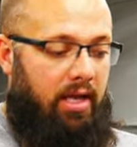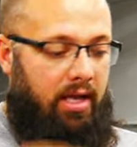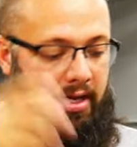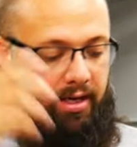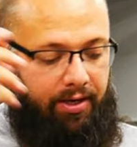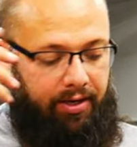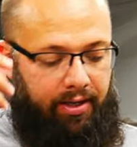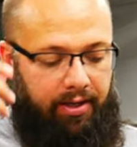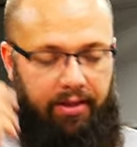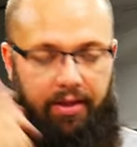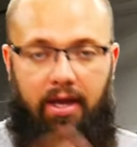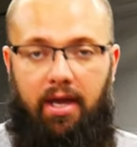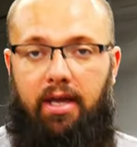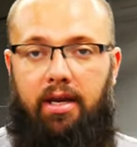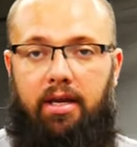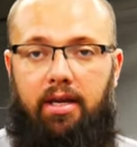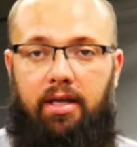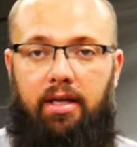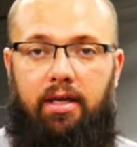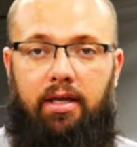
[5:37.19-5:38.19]
and
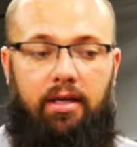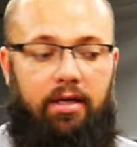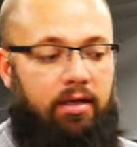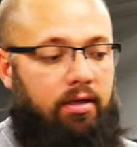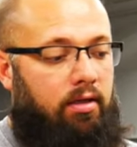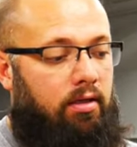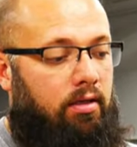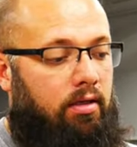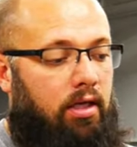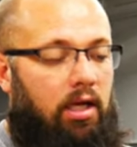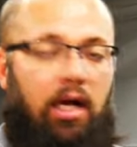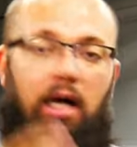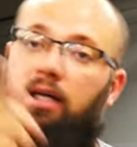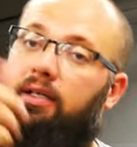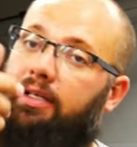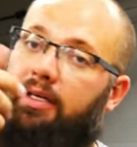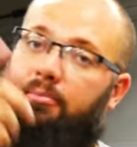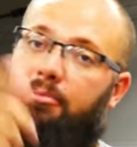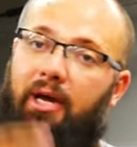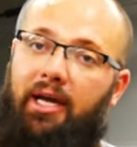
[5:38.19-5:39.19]
then I'll
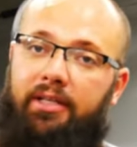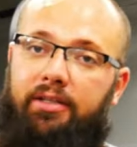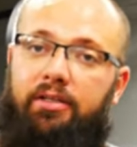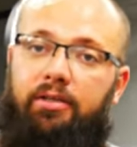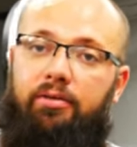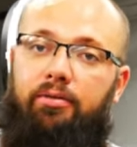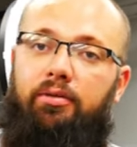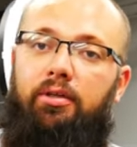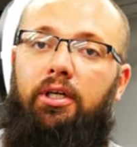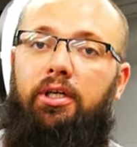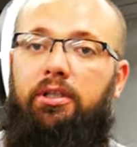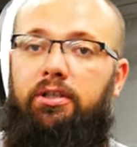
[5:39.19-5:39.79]
get back to you.